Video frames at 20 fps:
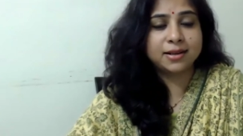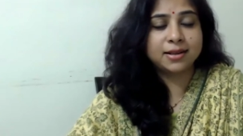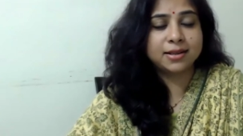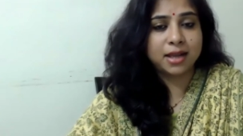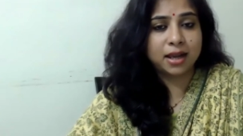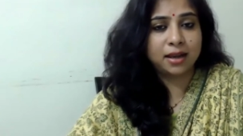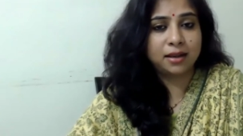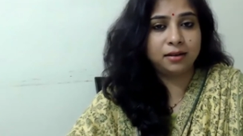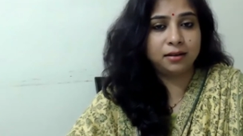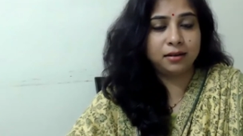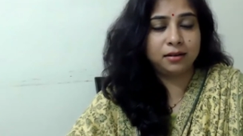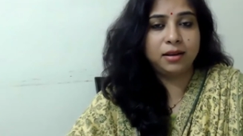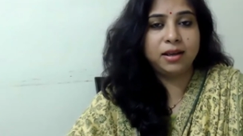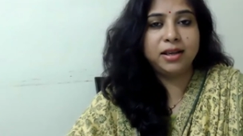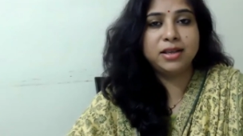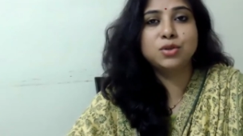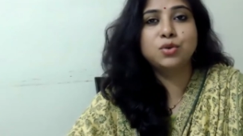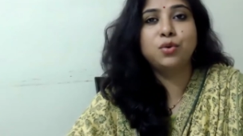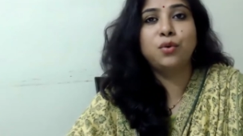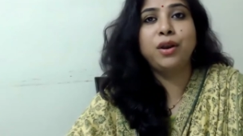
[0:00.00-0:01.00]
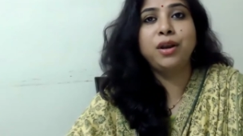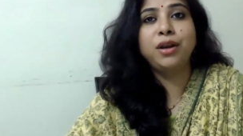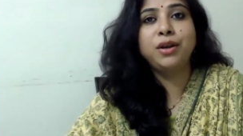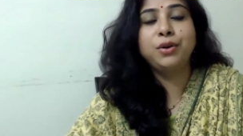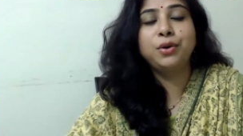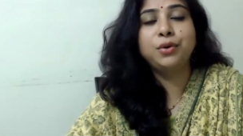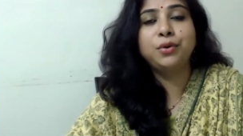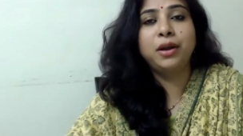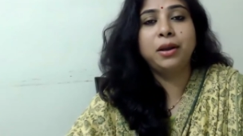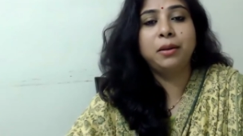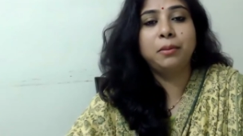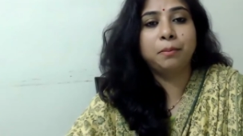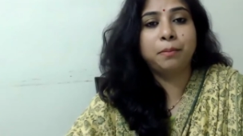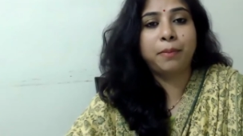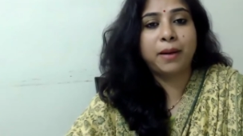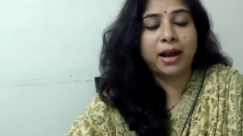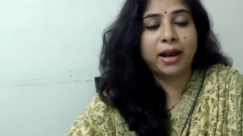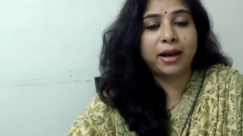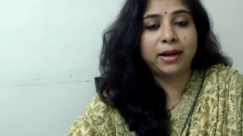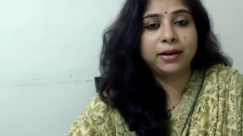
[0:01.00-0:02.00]
sign is going to
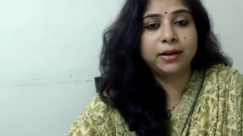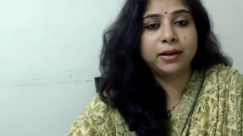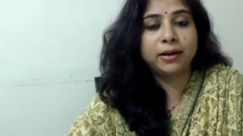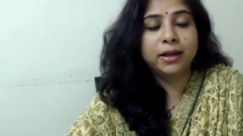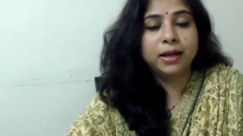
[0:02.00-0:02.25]
impact